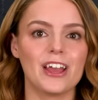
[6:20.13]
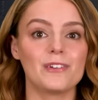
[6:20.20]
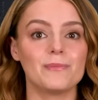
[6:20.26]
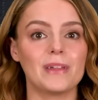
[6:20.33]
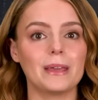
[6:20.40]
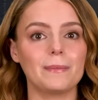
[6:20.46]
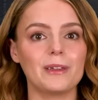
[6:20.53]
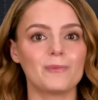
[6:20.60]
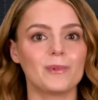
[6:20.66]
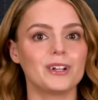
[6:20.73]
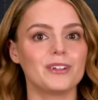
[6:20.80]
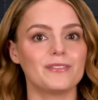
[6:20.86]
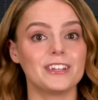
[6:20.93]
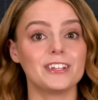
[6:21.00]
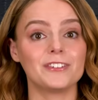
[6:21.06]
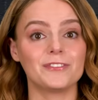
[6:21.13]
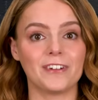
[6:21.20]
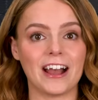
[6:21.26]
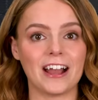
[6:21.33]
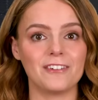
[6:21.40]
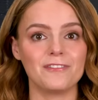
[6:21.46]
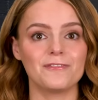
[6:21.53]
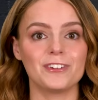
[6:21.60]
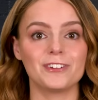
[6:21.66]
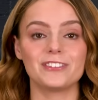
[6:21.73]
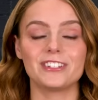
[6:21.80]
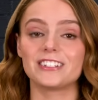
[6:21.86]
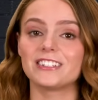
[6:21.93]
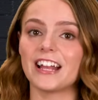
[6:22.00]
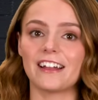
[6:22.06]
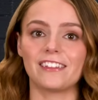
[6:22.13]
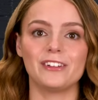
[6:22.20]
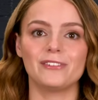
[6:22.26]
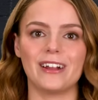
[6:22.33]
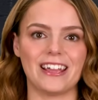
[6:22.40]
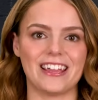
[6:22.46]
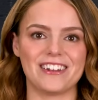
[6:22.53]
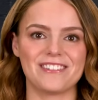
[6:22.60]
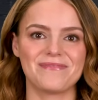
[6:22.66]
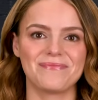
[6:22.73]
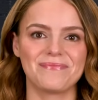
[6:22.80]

Maybe one of these five feels exactly right,